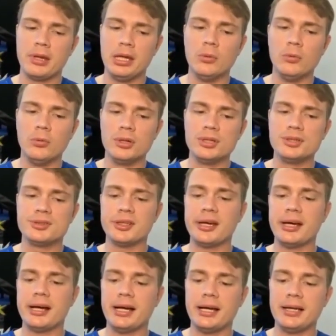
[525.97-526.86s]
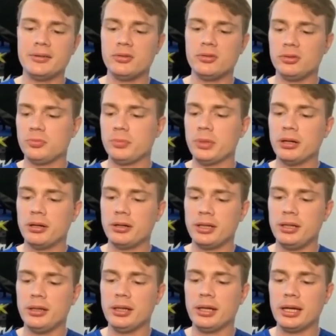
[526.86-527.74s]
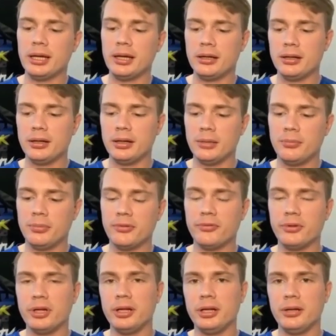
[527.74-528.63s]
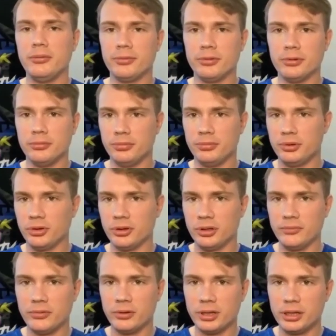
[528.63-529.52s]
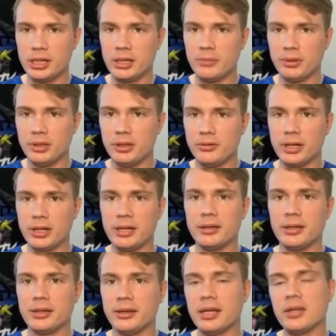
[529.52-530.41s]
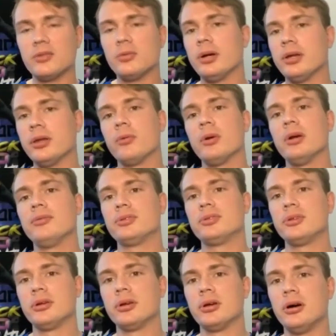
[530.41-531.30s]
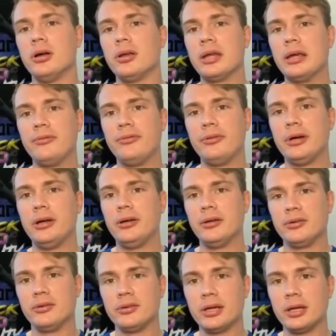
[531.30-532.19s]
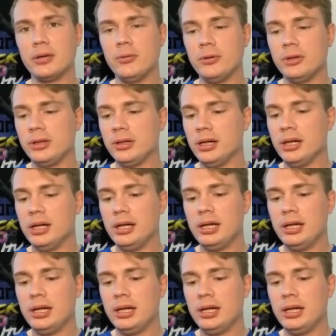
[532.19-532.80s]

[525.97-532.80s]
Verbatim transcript: it was that height disparity that uh, prevented him from delivering that blow. And I think that's why the refs didn't call that foul on the second one.